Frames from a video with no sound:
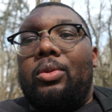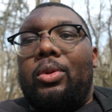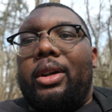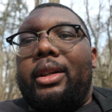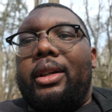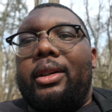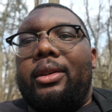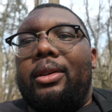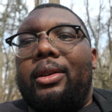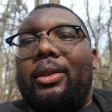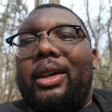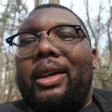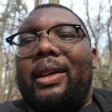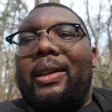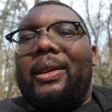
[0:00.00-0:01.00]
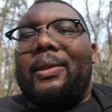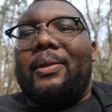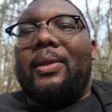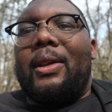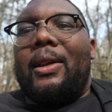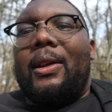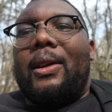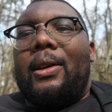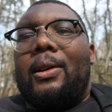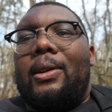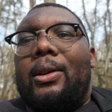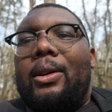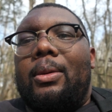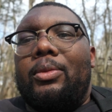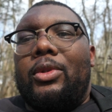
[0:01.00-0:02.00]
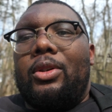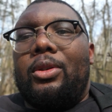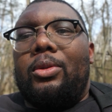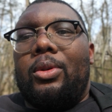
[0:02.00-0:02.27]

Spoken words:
running. Okay, you're